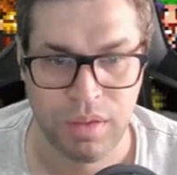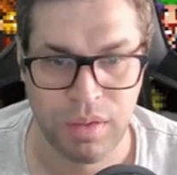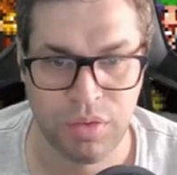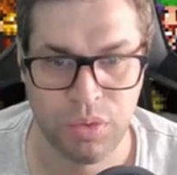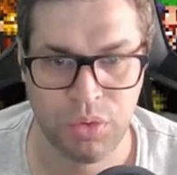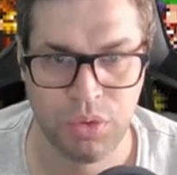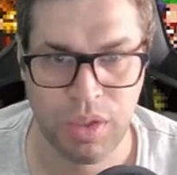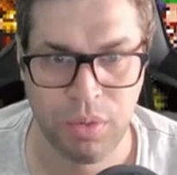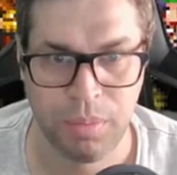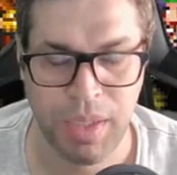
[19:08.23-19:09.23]
It's good to
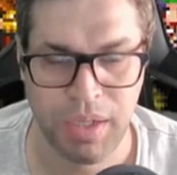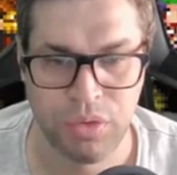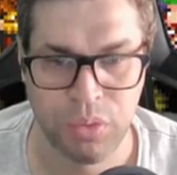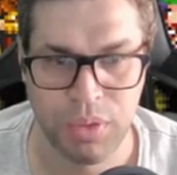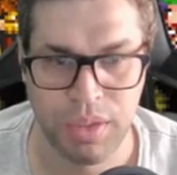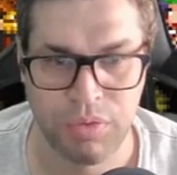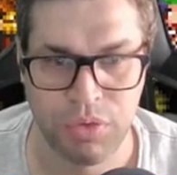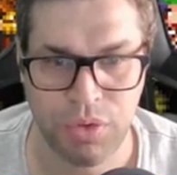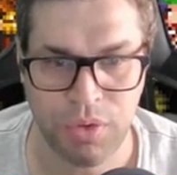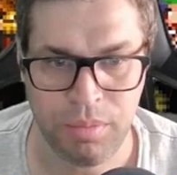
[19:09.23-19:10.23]
go back to Relief
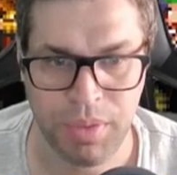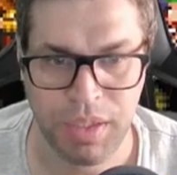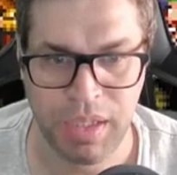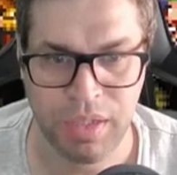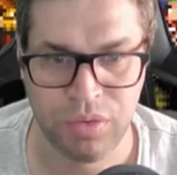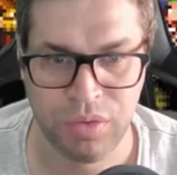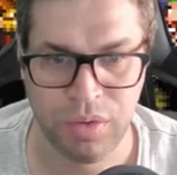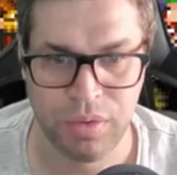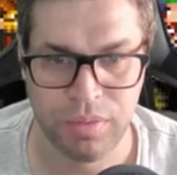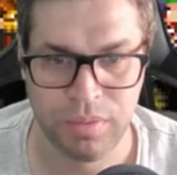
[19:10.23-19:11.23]
Zone, but the next
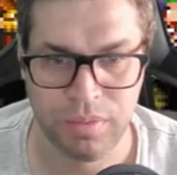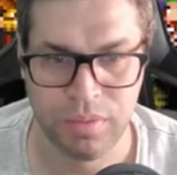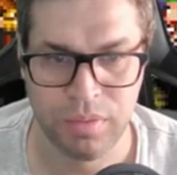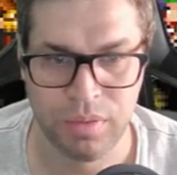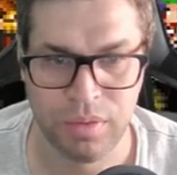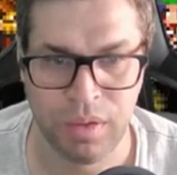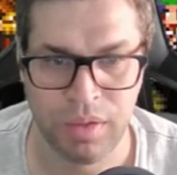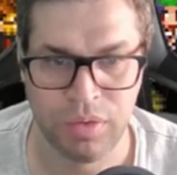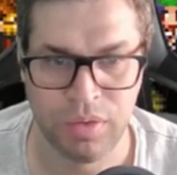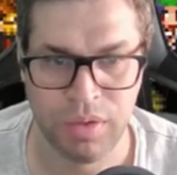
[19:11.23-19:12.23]
turn,
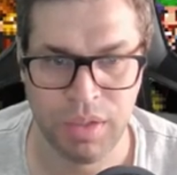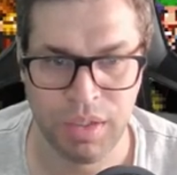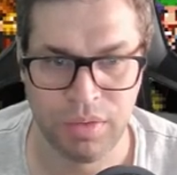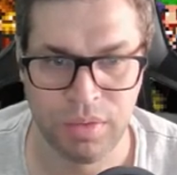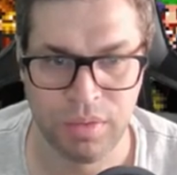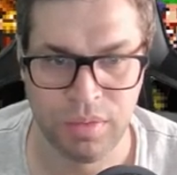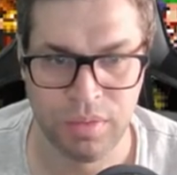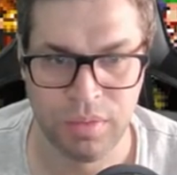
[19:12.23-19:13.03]
not his turn yet.